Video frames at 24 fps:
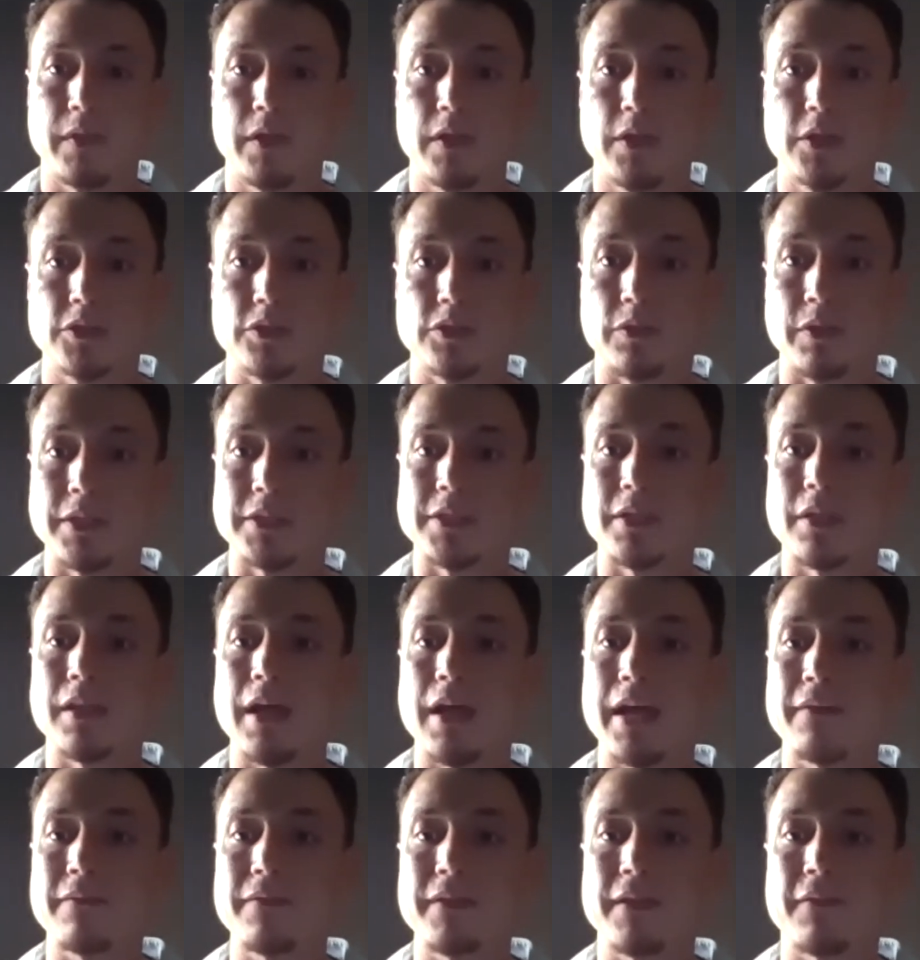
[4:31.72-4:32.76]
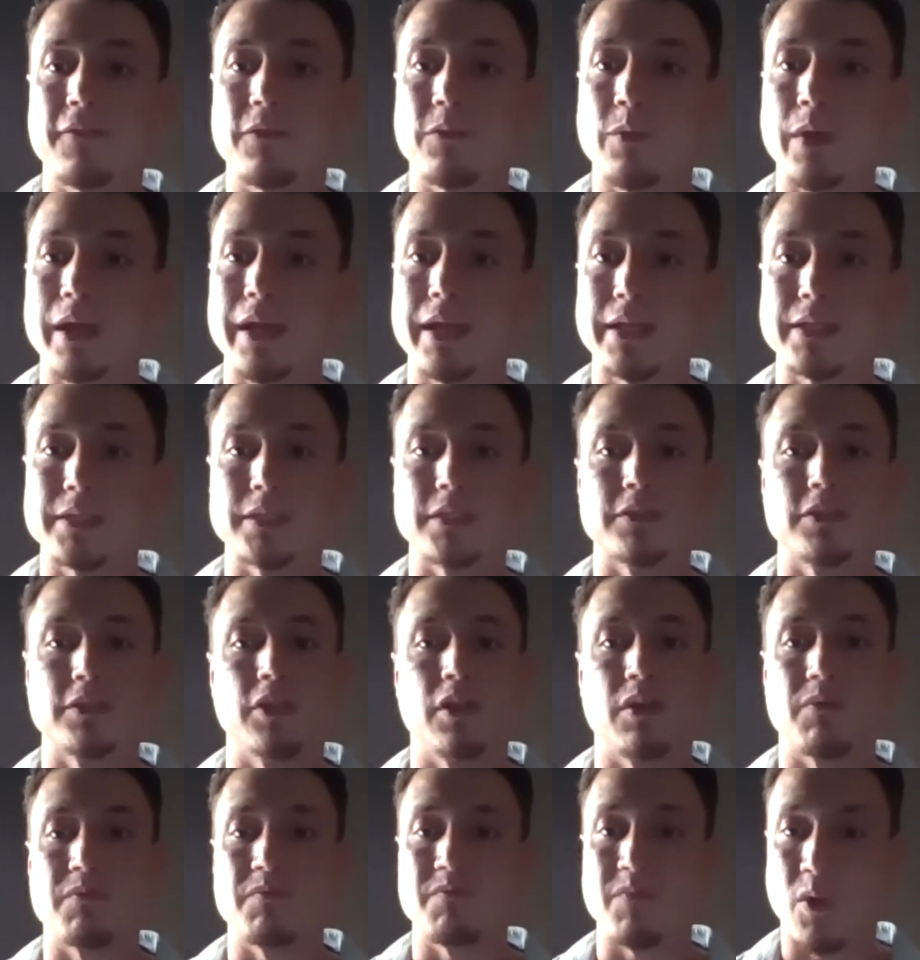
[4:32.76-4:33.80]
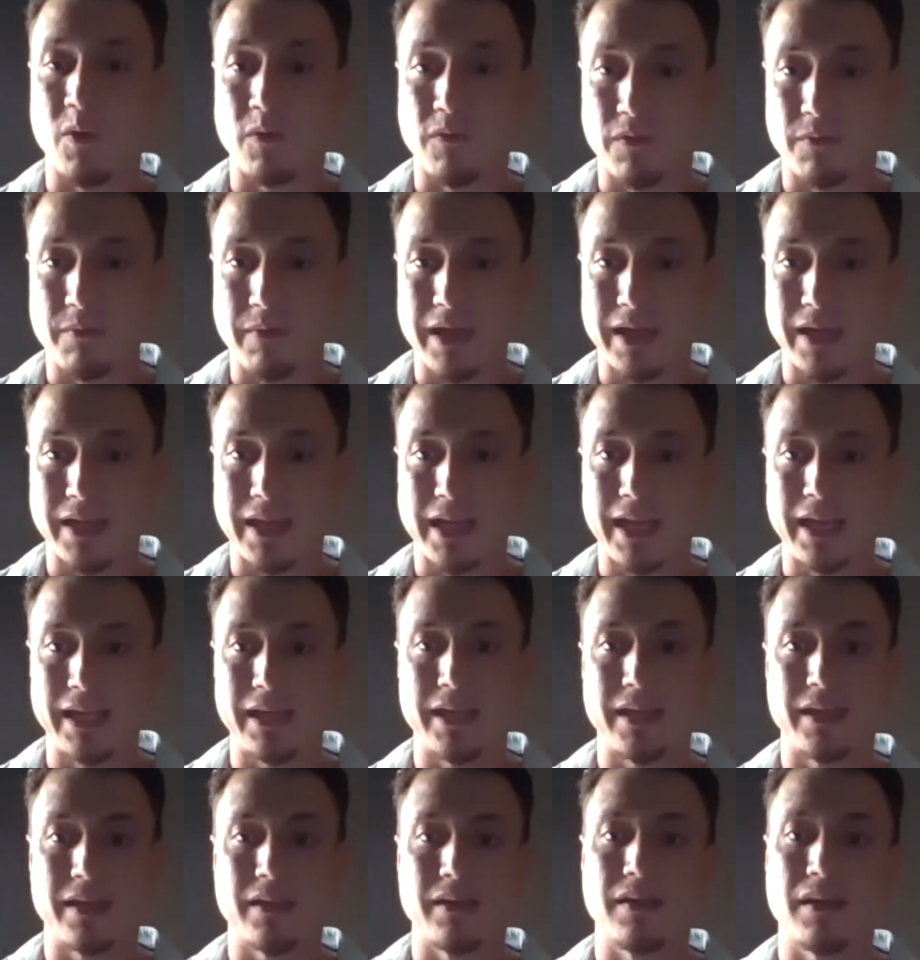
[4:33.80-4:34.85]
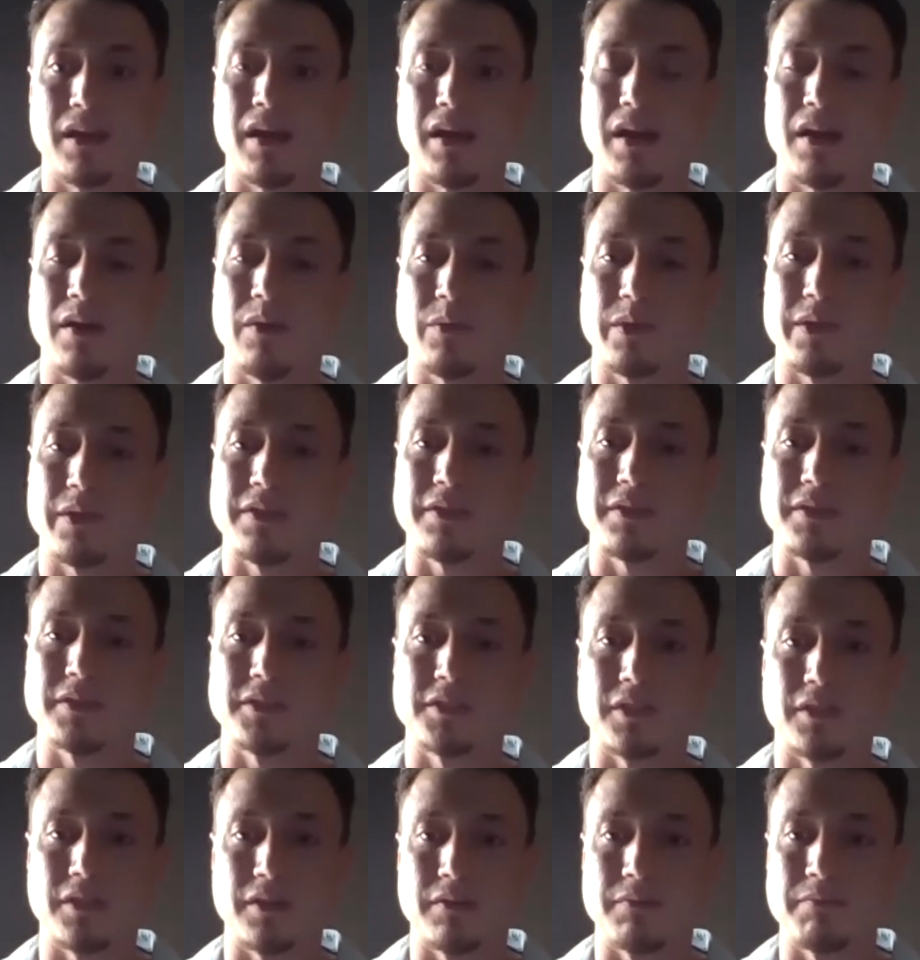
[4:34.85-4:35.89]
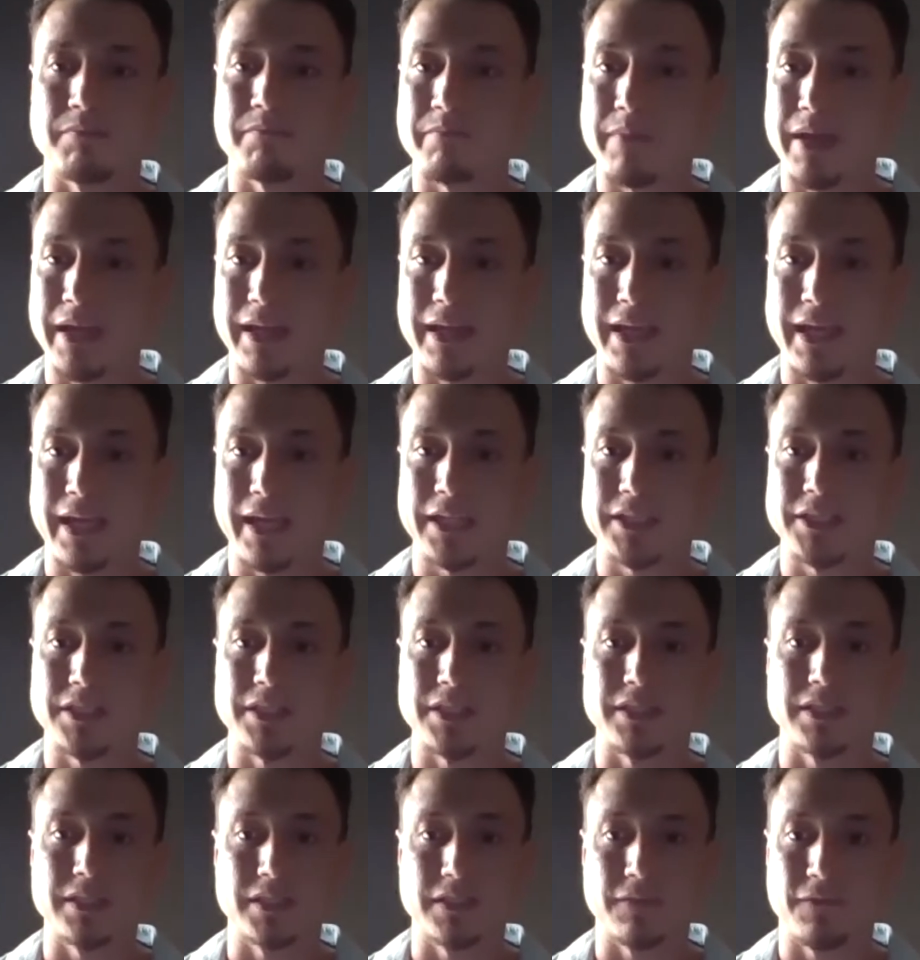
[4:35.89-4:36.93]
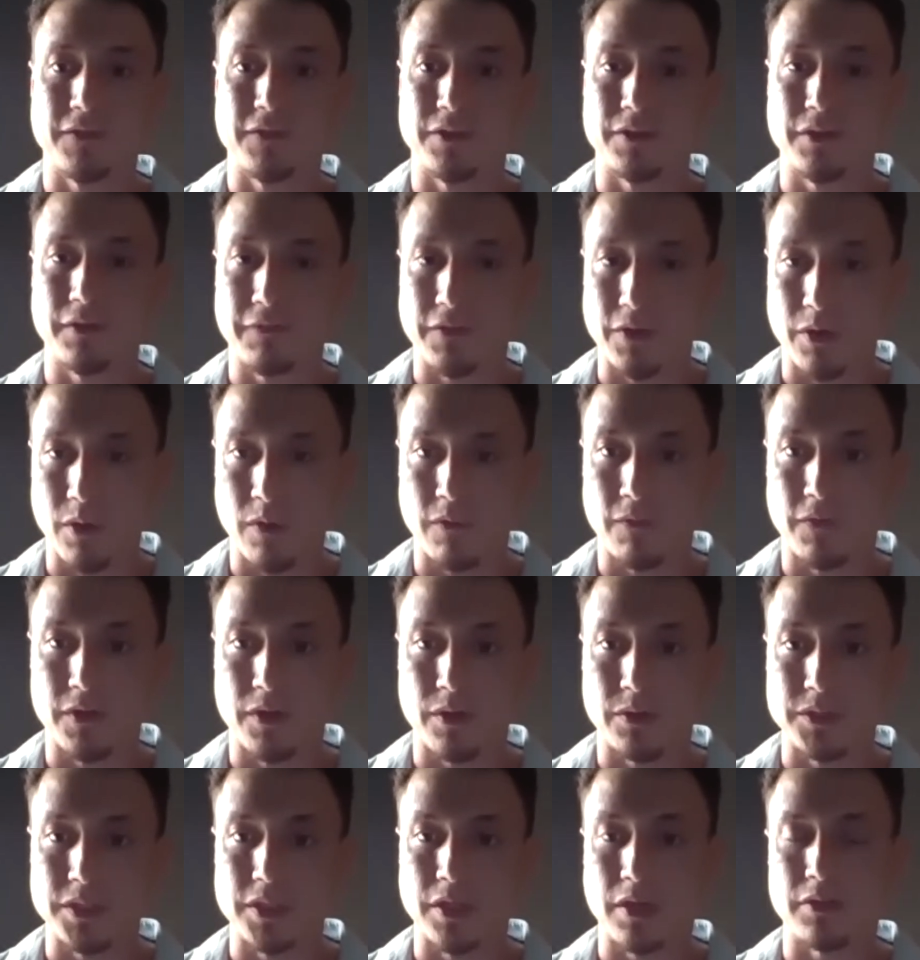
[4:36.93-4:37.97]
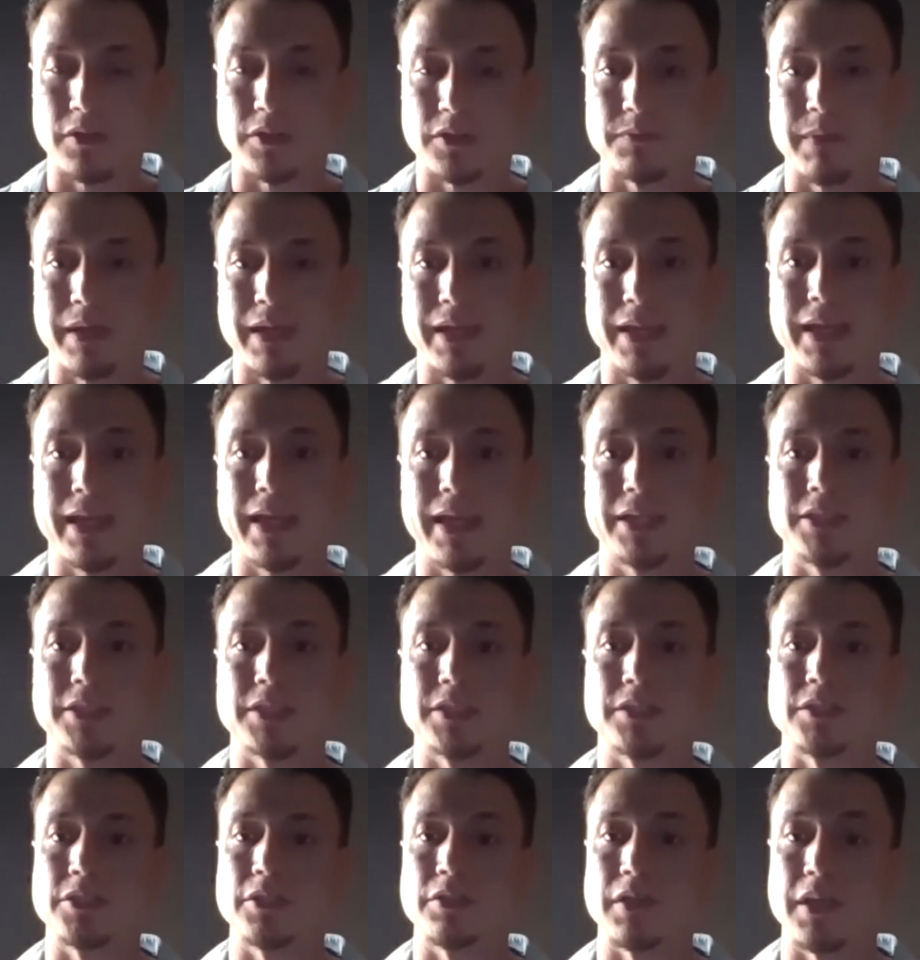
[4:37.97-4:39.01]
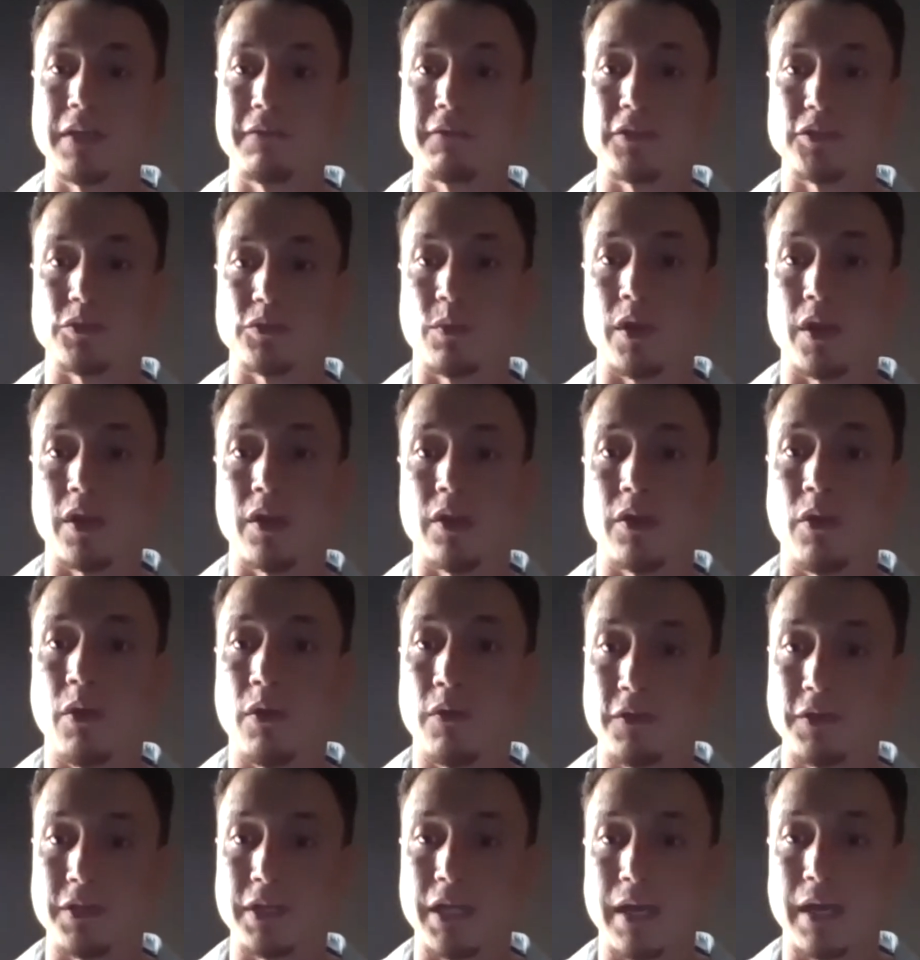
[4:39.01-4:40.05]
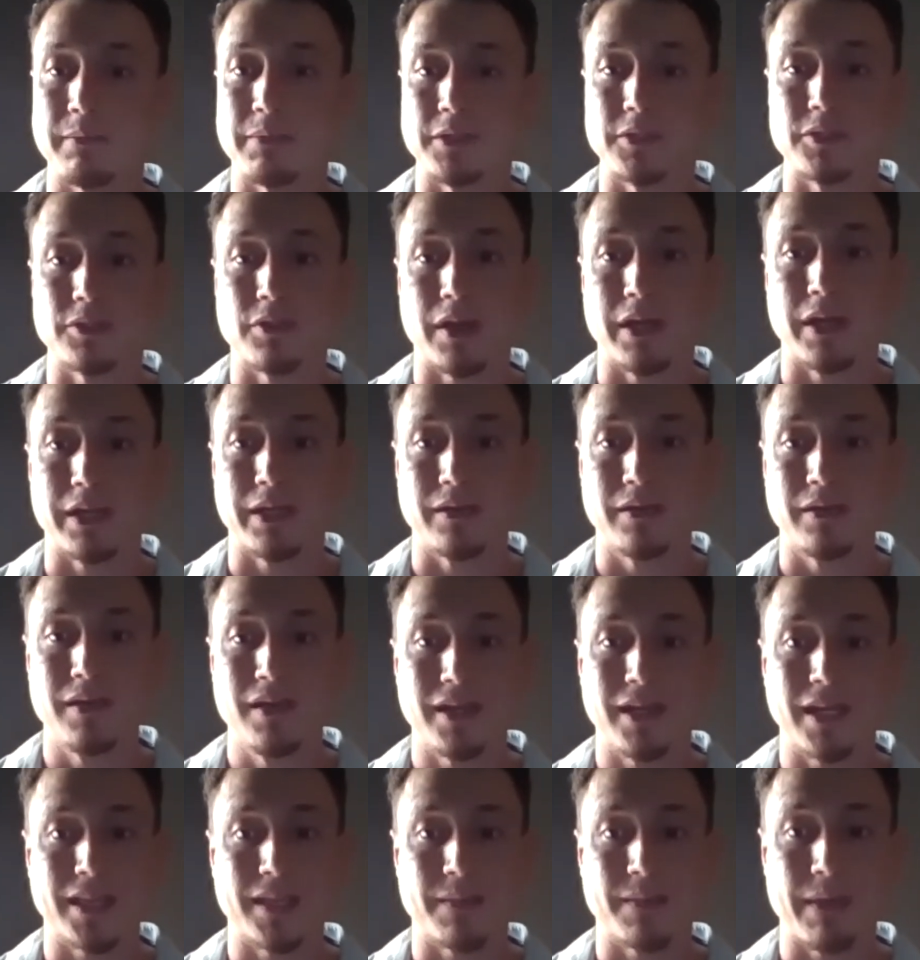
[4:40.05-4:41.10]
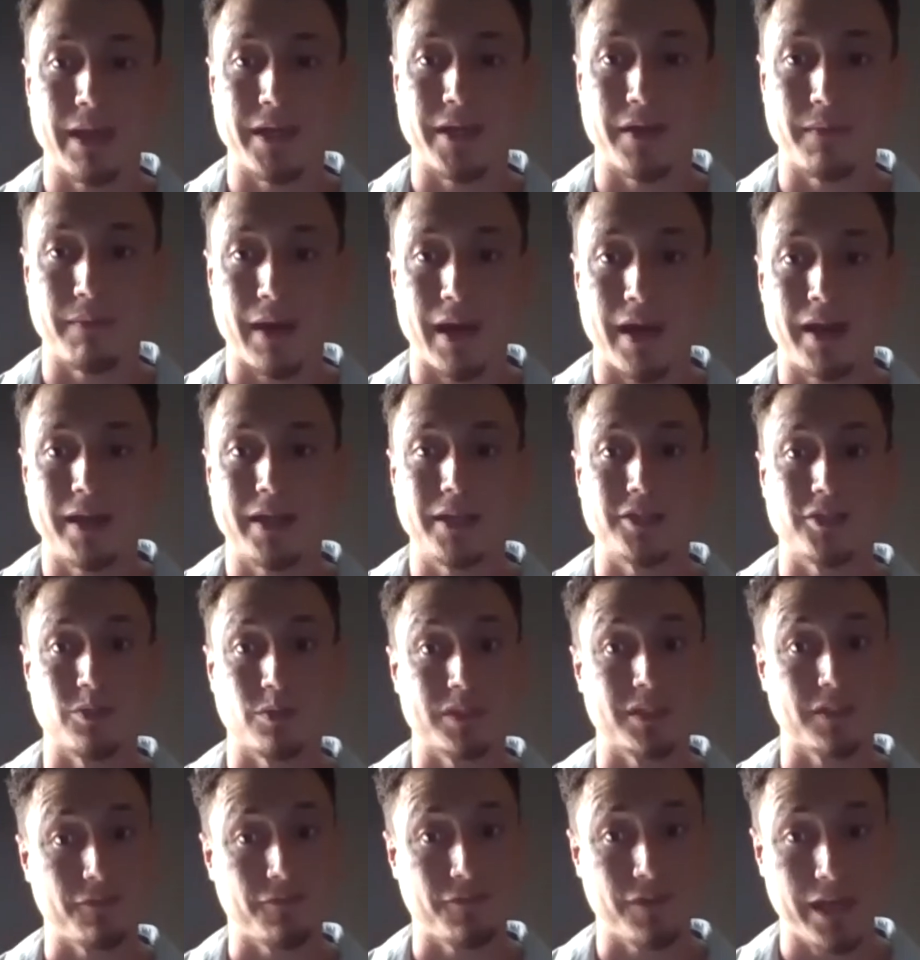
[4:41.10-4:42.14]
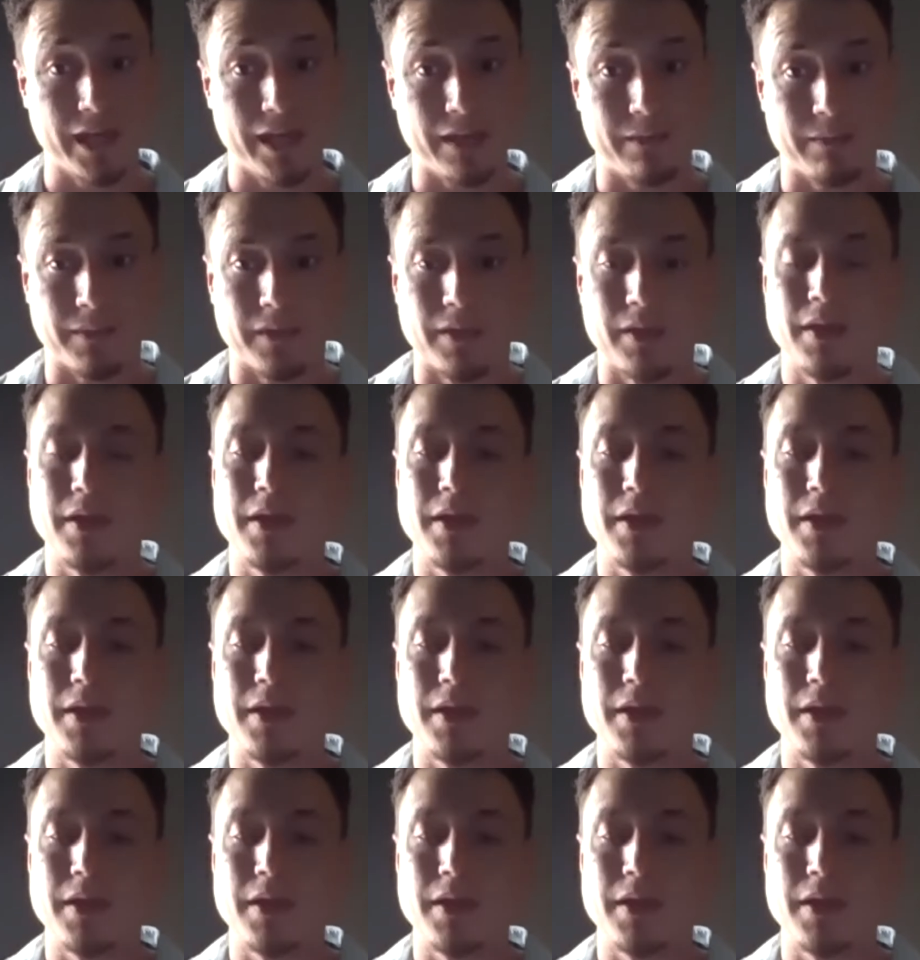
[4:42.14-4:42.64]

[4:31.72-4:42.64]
So there's a lot of different ways, over medicating with certain medications. If you're overdosing on those medications, your liver's working overtime to try and get them out of your body, so it's inflamed.